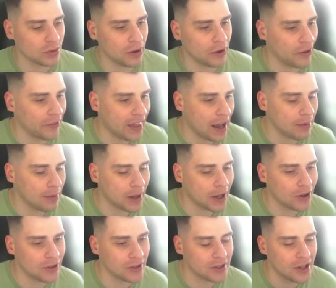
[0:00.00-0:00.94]
were on that,
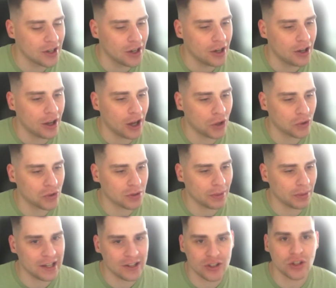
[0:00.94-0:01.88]
because
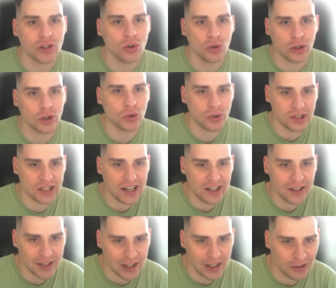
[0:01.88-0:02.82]
ultimately it's not your
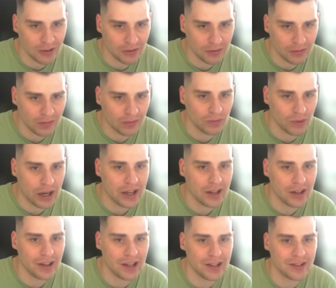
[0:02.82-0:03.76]
data, right?
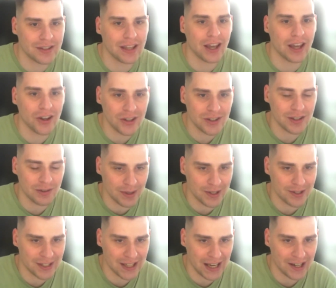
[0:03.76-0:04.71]
It's the
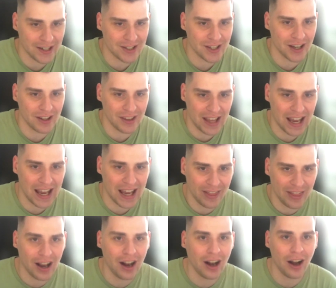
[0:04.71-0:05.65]
customer's data. They're
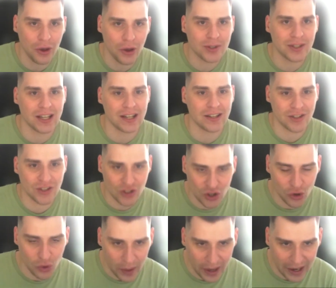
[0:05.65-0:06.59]
the closest
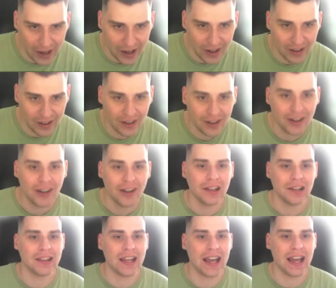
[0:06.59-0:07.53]
to it.
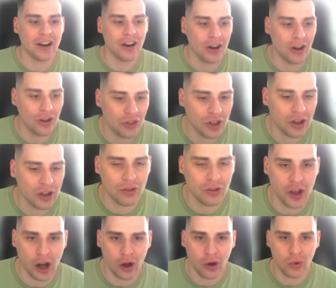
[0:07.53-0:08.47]
They are
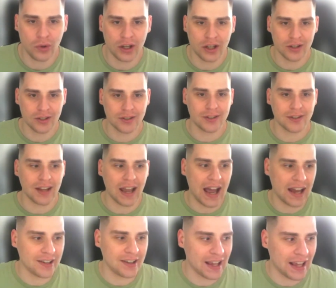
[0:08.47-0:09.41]
the owners
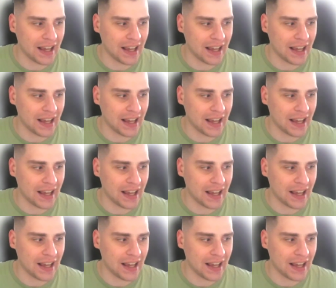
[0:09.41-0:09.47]
and, I